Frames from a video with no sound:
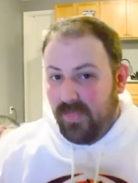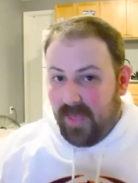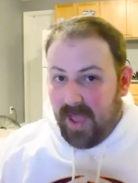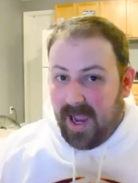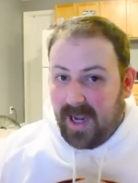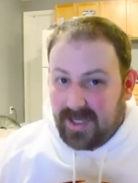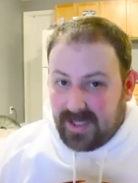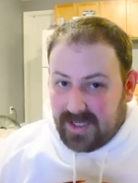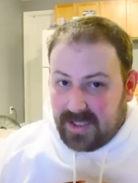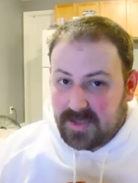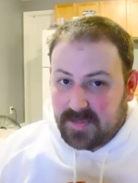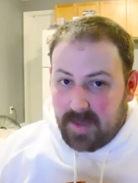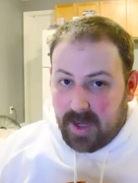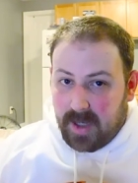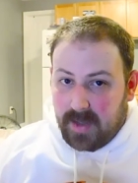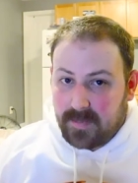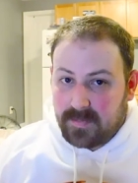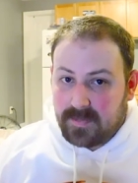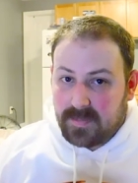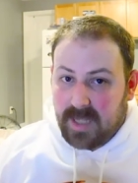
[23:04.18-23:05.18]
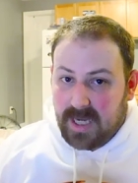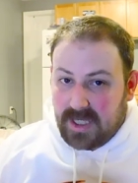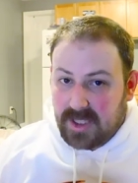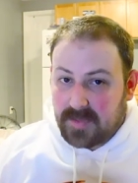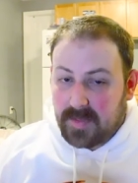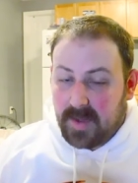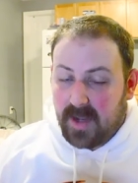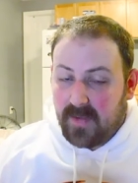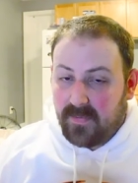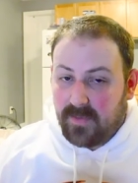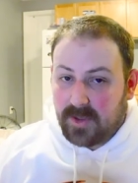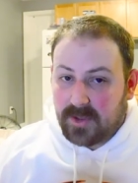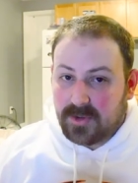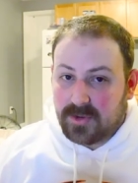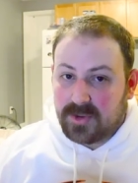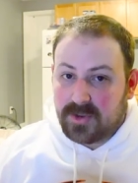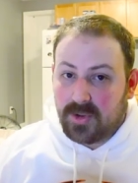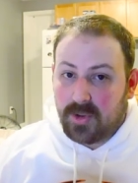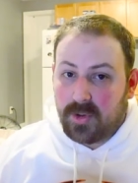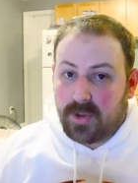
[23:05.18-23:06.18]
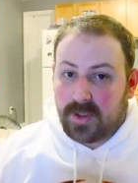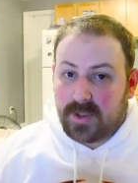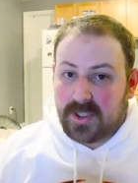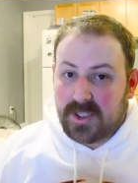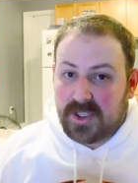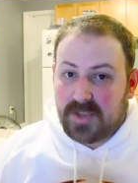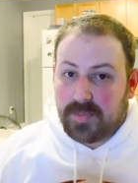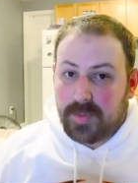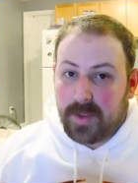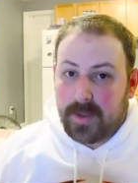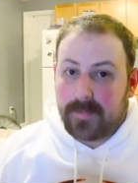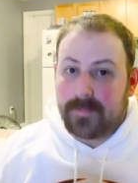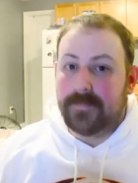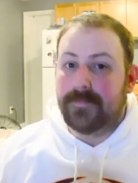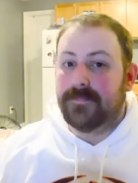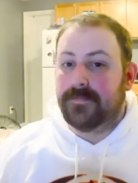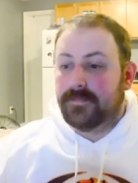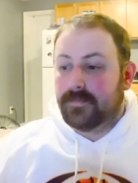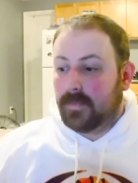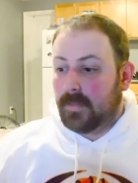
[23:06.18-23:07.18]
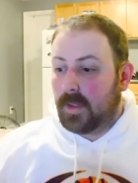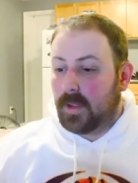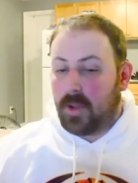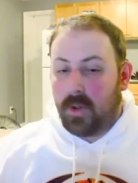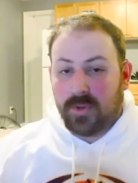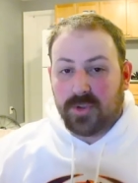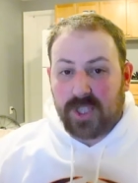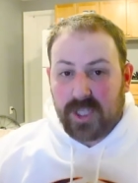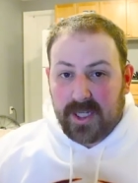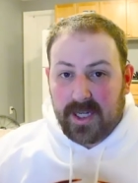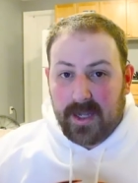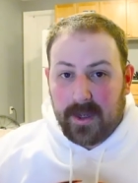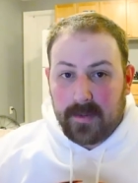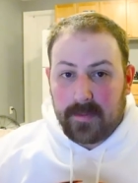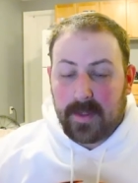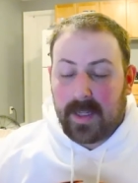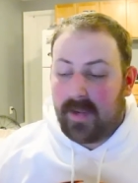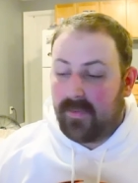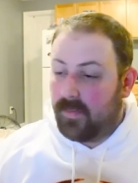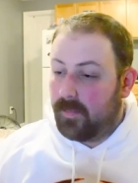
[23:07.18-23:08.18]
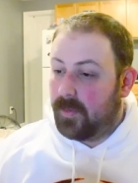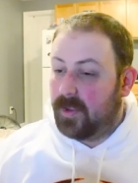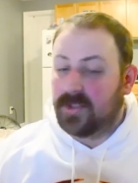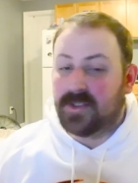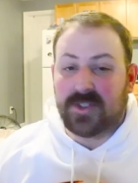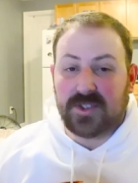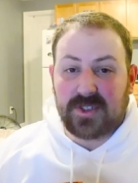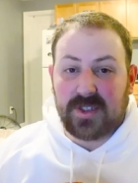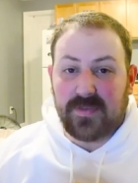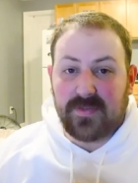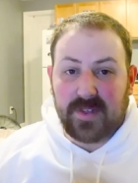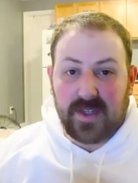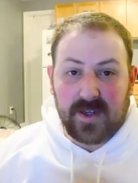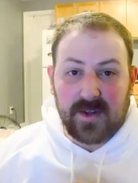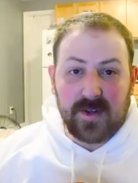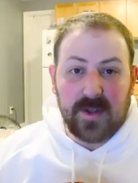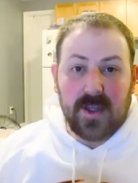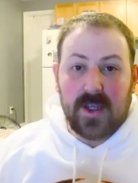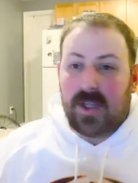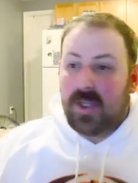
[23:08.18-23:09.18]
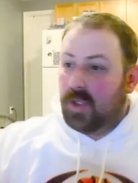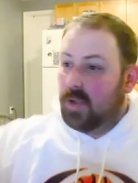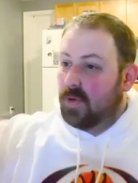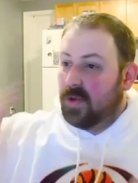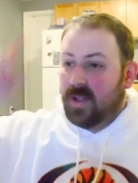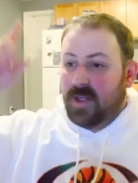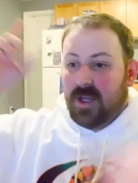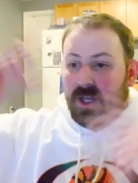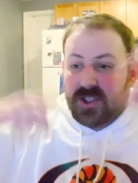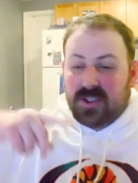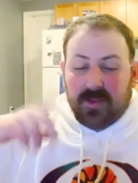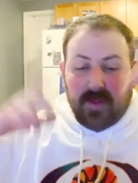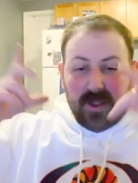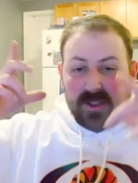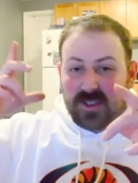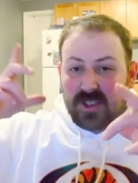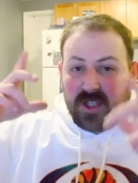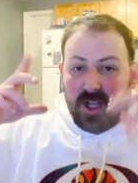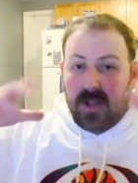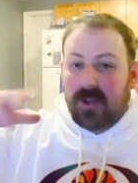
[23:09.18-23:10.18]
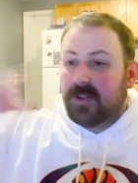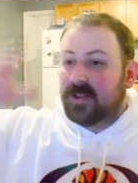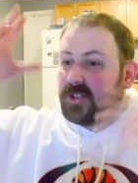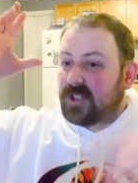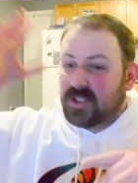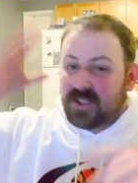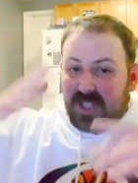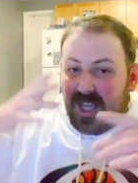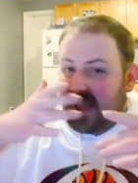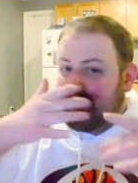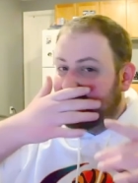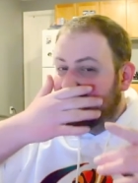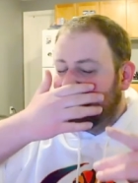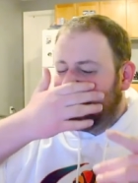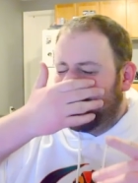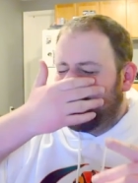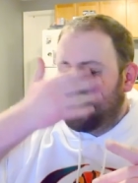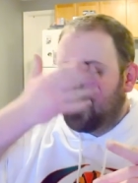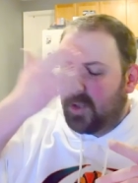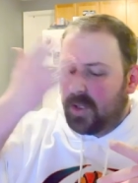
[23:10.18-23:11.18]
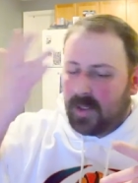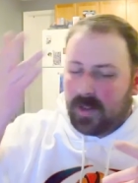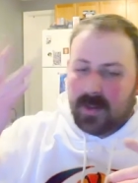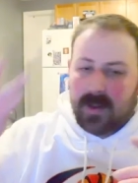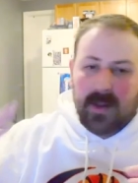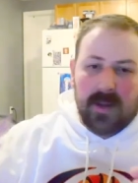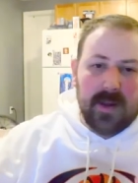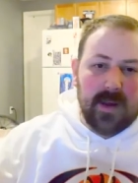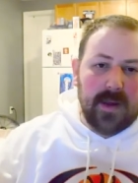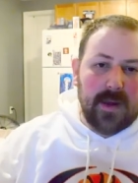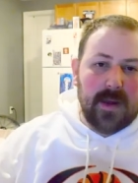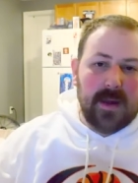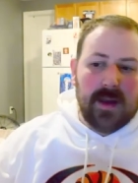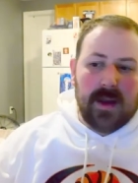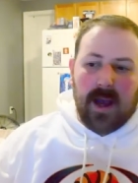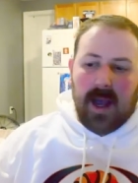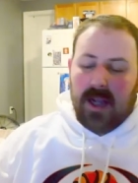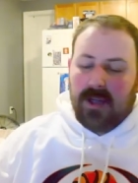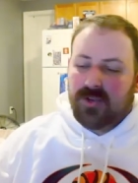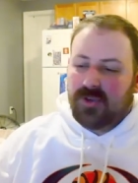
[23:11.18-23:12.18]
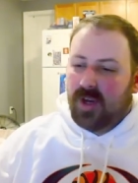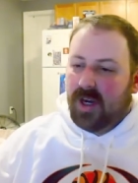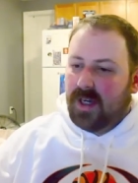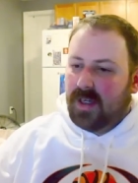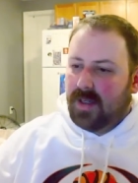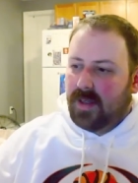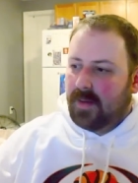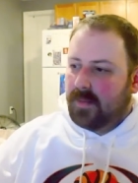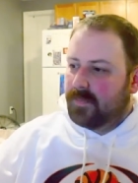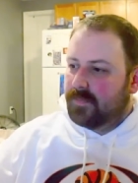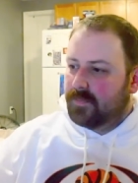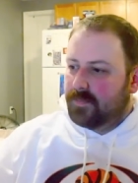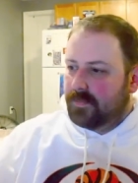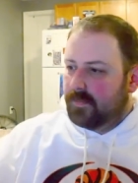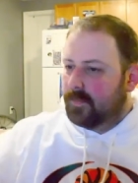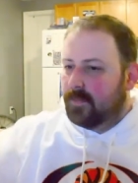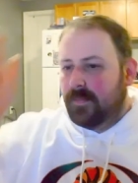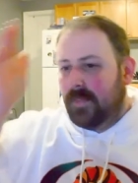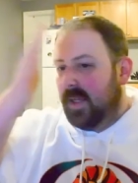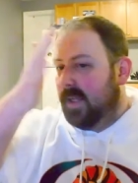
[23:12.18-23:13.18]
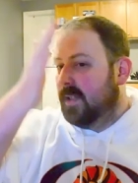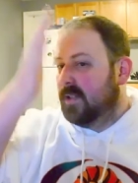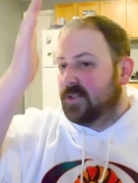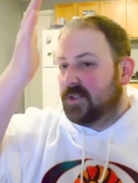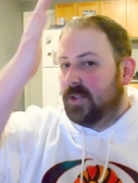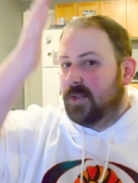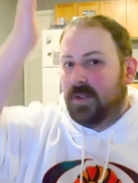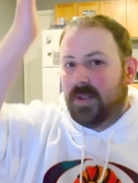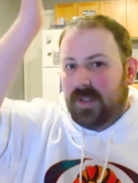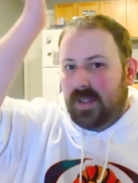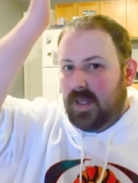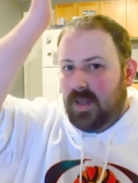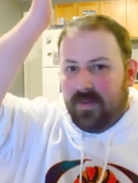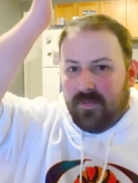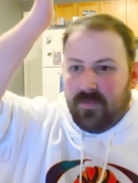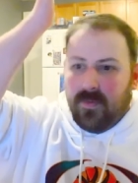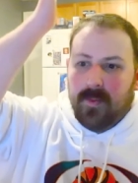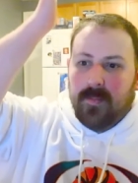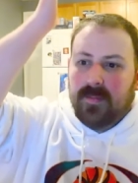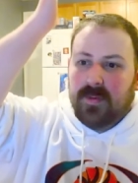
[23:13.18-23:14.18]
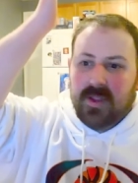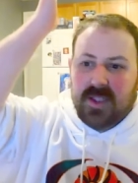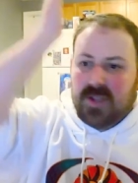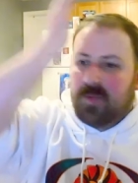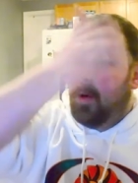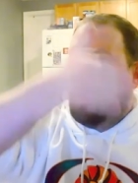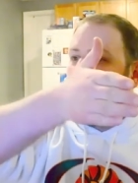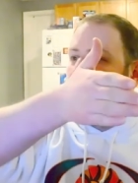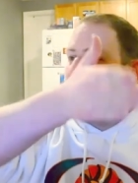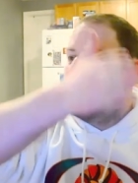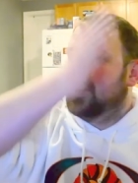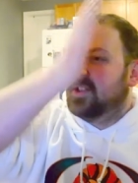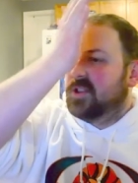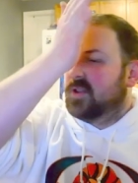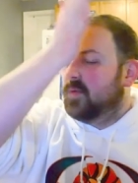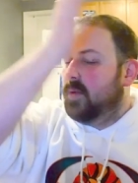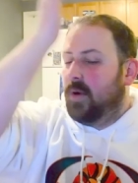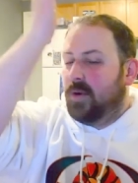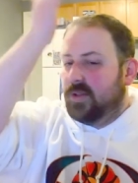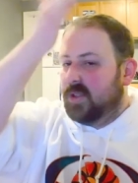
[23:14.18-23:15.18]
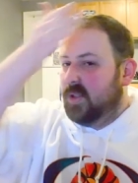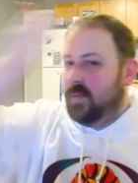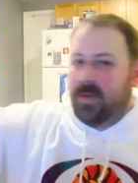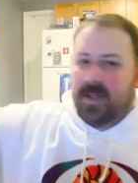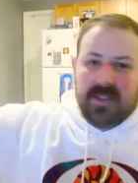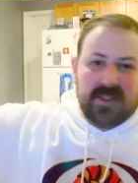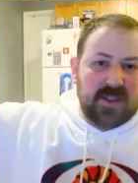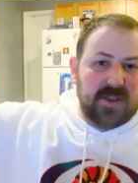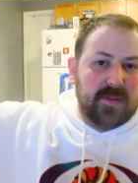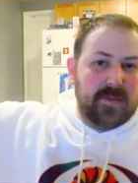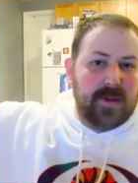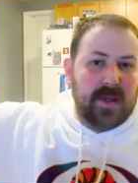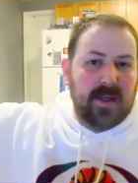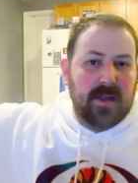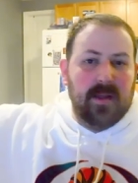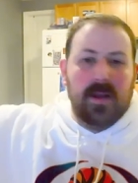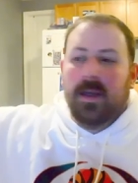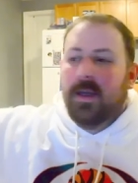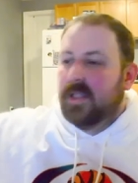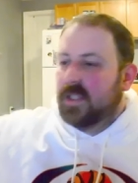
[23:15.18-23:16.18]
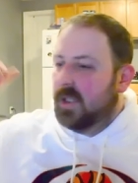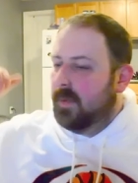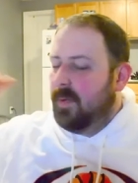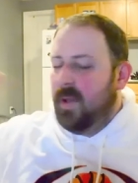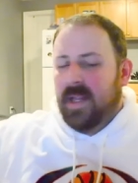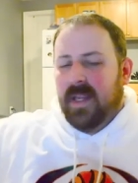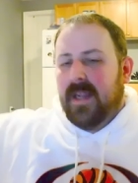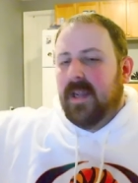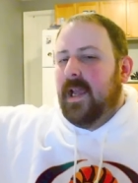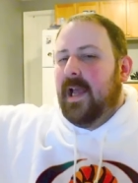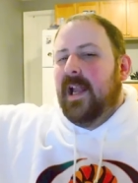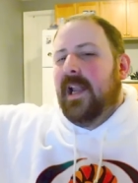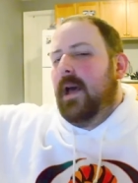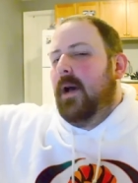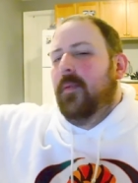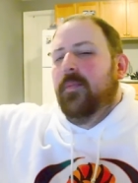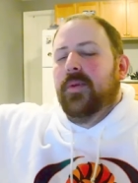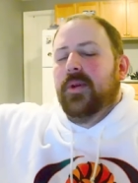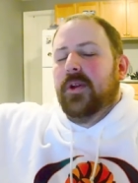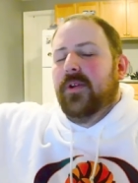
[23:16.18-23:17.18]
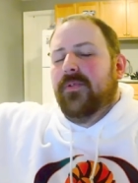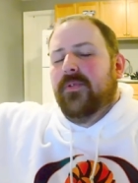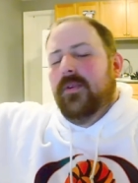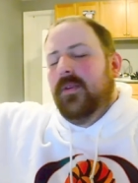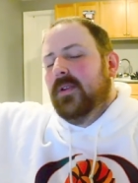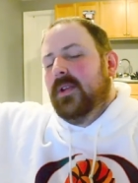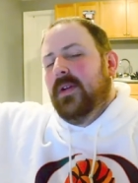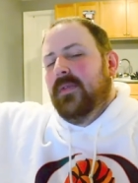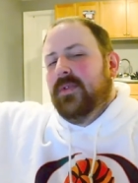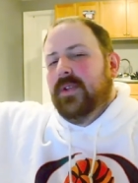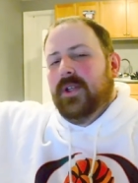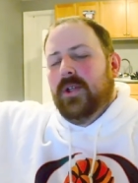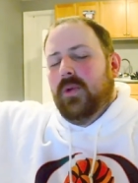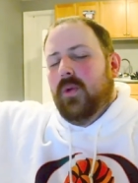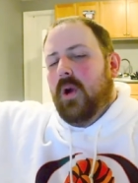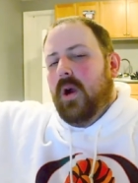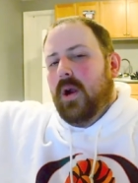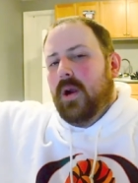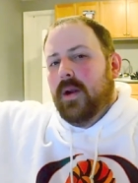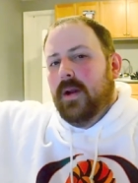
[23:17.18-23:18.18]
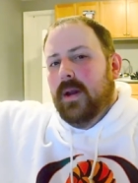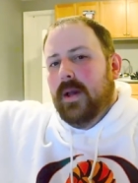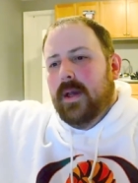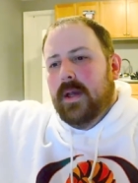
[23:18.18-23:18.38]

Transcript: That is my official store on Teespring. Go check it out. I have a bunch of stuff there. You can customize the colors, the sizes, everything. I try to make it so you can get from the smallest to the small to the biggest to the big, depending on how beautiful and lovely you are.